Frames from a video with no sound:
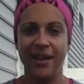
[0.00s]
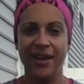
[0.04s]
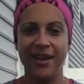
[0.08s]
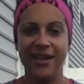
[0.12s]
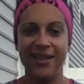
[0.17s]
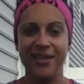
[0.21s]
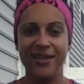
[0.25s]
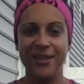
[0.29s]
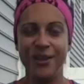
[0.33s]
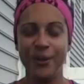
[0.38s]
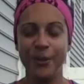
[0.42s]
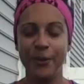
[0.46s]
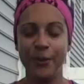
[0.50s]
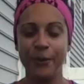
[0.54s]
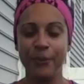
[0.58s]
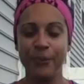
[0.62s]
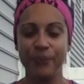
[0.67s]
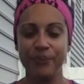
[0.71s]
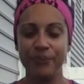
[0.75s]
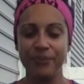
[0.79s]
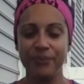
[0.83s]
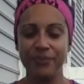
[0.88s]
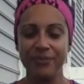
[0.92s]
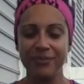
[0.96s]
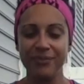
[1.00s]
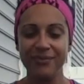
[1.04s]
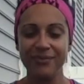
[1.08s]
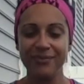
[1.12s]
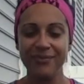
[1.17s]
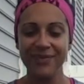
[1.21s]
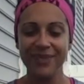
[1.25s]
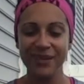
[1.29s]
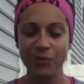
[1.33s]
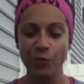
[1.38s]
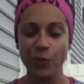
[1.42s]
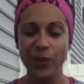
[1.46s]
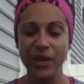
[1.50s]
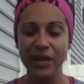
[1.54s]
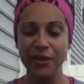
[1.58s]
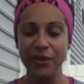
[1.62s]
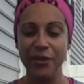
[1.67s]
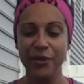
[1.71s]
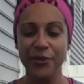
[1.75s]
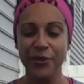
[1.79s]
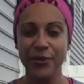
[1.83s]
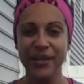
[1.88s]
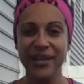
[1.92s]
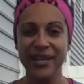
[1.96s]
So week
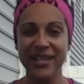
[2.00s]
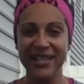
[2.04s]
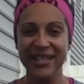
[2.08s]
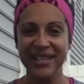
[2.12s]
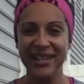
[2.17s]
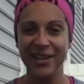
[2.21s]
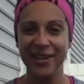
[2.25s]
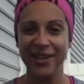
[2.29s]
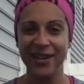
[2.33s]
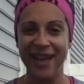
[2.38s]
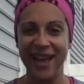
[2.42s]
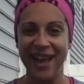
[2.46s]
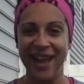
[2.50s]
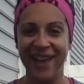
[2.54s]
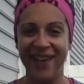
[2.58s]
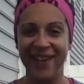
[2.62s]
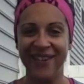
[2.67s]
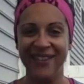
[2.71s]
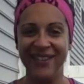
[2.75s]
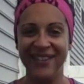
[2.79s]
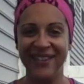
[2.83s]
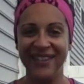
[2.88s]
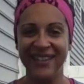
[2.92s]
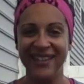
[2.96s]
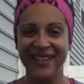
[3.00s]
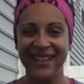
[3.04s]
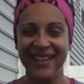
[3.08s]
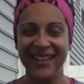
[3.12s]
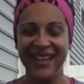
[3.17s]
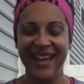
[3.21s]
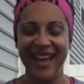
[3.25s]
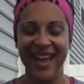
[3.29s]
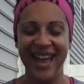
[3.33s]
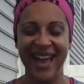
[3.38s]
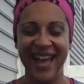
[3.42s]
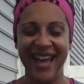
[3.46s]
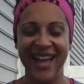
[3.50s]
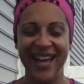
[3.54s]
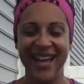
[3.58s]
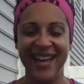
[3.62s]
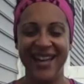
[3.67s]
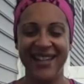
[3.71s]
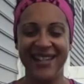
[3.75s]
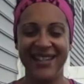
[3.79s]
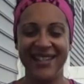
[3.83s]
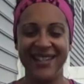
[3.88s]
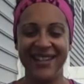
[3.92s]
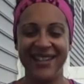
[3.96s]
3 is here now,
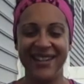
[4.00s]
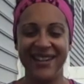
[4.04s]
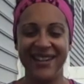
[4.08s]
and